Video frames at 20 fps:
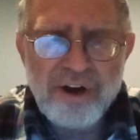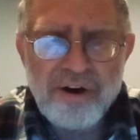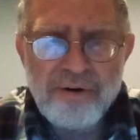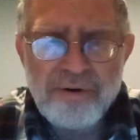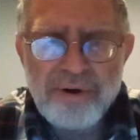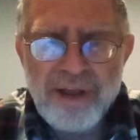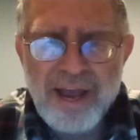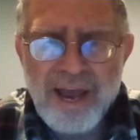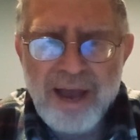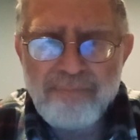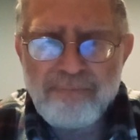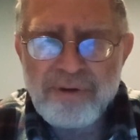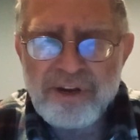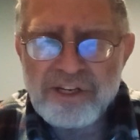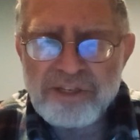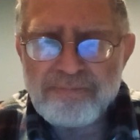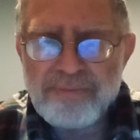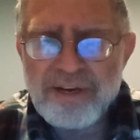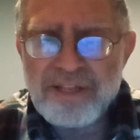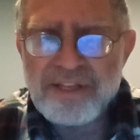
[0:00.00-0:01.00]
own
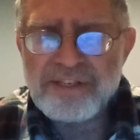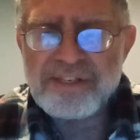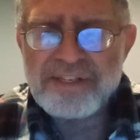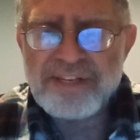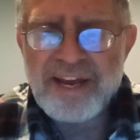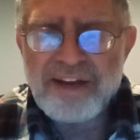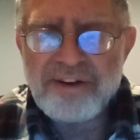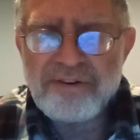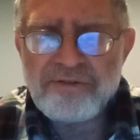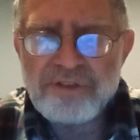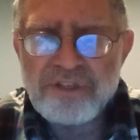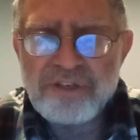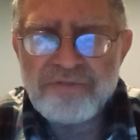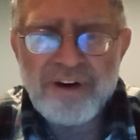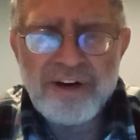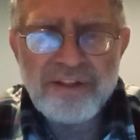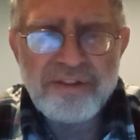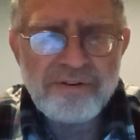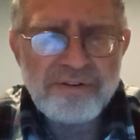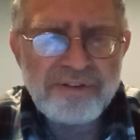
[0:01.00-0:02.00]
happiness by the standards of
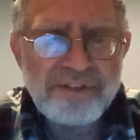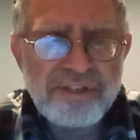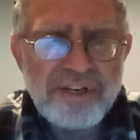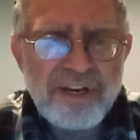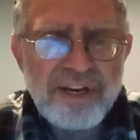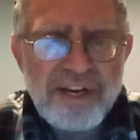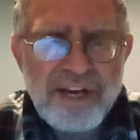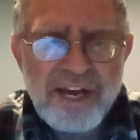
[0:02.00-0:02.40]
others